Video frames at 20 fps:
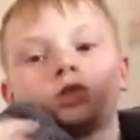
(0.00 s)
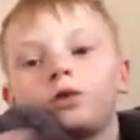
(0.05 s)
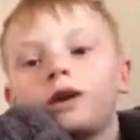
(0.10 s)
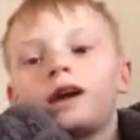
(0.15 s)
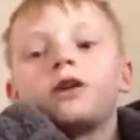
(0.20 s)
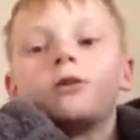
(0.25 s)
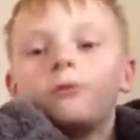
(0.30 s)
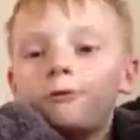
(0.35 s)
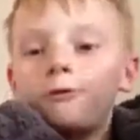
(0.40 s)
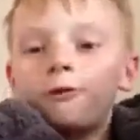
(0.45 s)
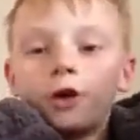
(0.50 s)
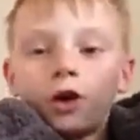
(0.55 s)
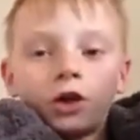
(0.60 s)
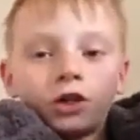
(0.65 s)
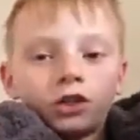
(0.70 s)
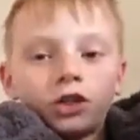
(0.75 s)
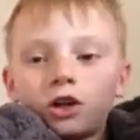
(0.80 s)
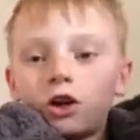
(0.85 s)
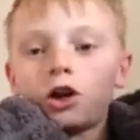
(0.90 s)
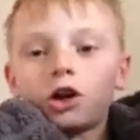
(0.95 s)
to wake up
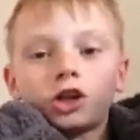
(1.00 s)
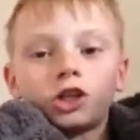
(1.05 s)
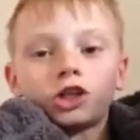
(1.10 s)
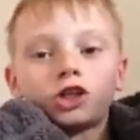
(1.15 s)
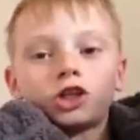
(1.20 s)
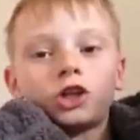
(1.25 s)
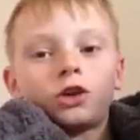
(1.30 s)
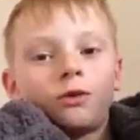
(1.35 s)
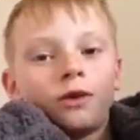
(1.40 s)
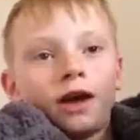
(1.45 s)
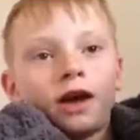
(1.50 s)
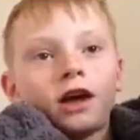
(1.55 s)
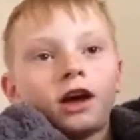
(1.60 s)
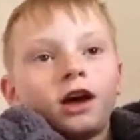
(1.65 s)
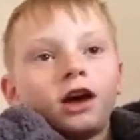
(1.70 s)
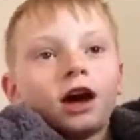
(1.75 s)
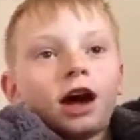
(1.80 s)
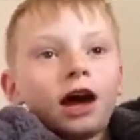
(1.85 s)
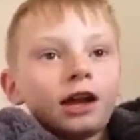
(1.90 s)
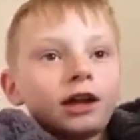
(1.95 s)
first. You can't just do it,
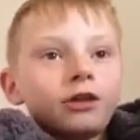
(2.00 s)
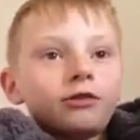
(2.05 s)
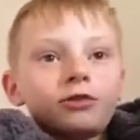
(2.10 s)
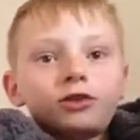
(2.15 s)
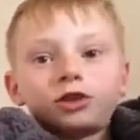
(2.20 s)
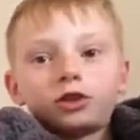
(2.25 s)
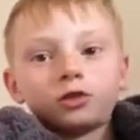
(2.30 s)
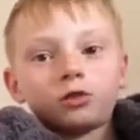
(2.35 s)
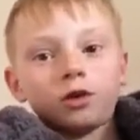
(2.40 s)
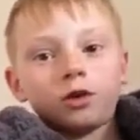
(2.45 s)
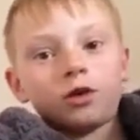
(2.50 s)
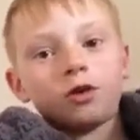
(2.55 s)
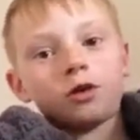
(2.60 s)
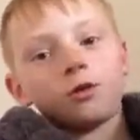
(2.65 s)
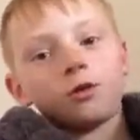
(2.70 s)
and you've just woke